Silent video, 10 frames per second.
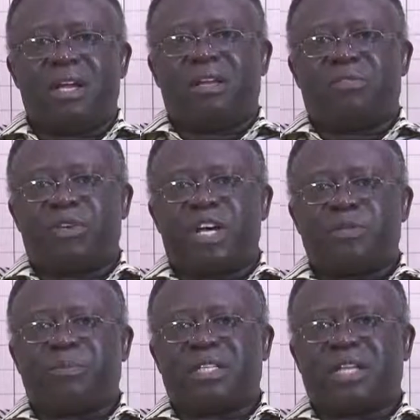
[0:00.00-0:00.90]
The
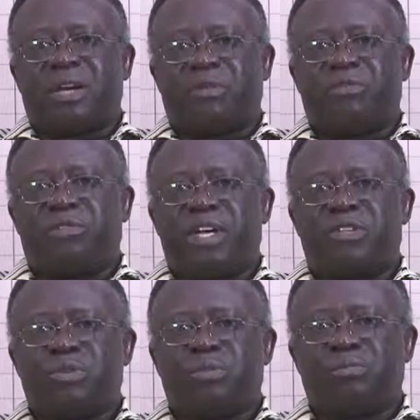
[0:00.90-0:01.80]
first part can refer
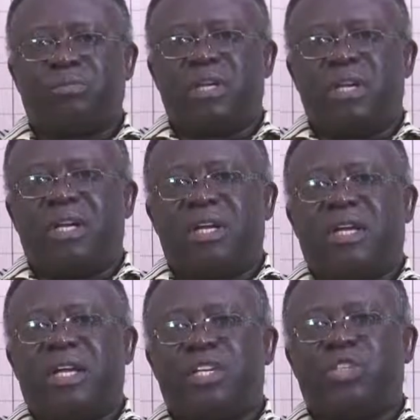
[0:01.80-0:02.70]
to
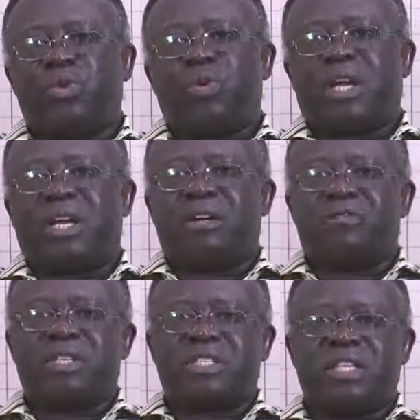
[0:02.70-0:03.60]
the issue under
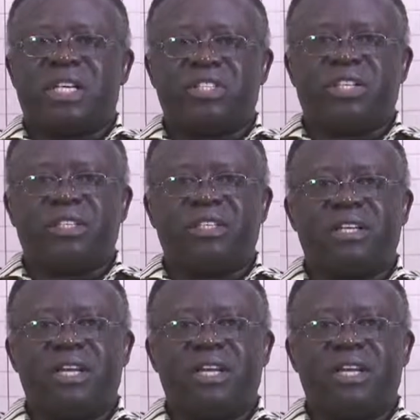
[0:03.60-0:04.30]
investigation,